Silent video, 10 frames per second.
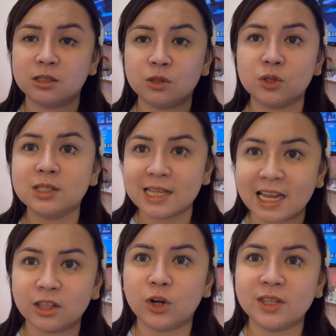to
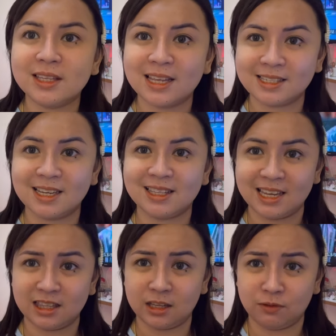stand on the
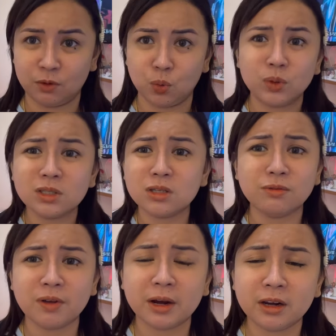designated view, which is
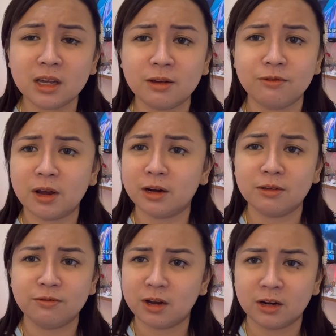very, very,
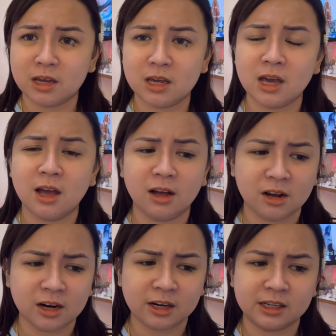very
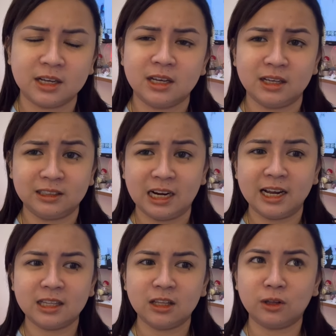hard,
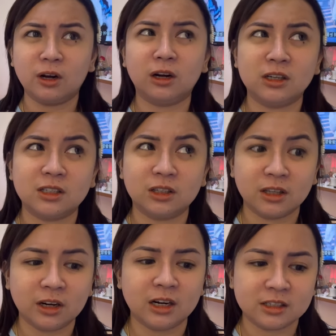right? And there
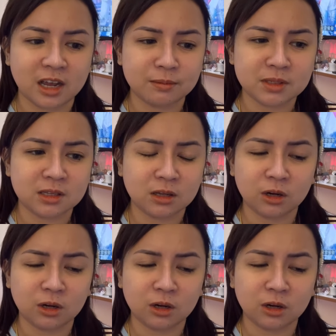are times that